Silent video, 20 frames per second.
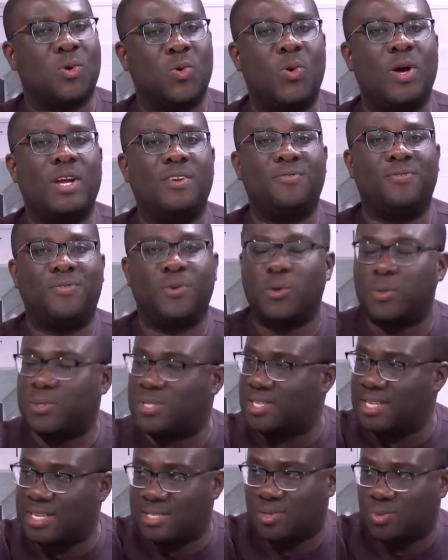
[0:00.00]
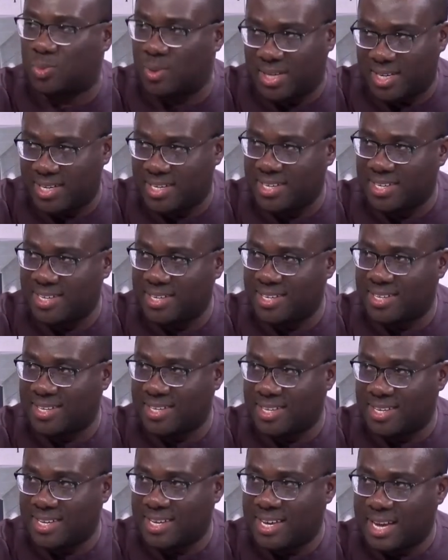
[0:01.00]
go and vote this way.
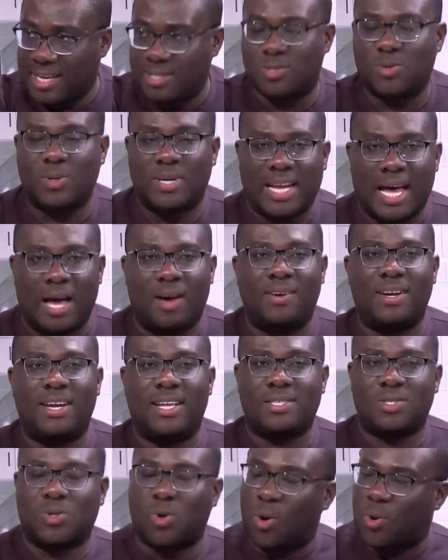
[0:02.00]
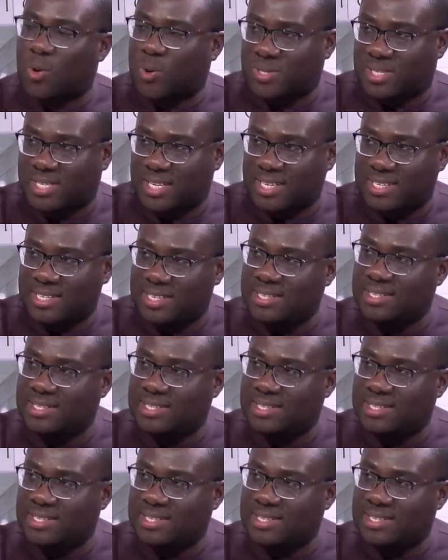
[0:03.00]
And so now this caucusing,